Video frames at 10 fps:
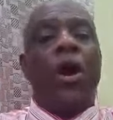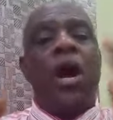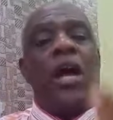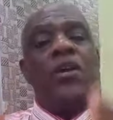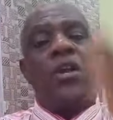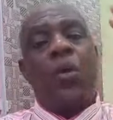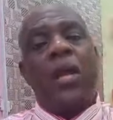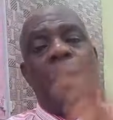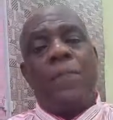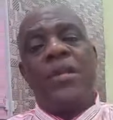Or are you the
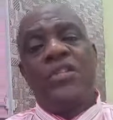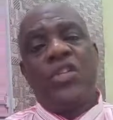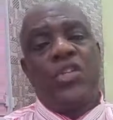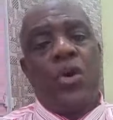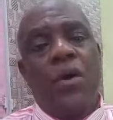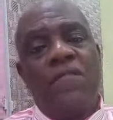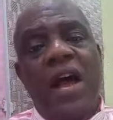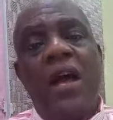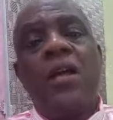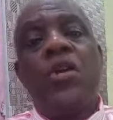one that pleases Jehovah?